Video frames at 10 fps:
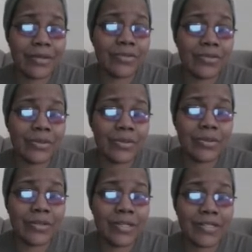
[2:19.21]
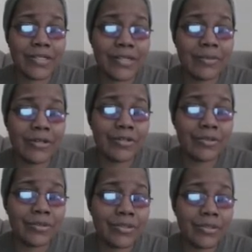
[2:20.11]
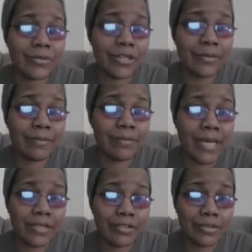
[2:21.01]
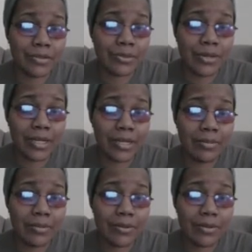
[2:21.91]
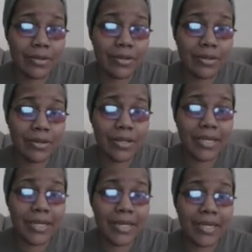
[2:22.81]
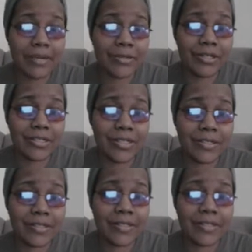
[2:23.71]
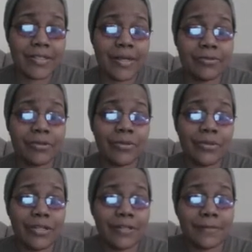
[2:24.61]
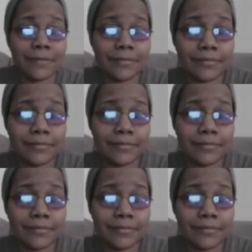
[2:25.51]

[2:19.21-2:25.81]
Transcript: So the next thing I'm going to do is I'm going to come back to Scribe and I'm going to tell it to stop recording.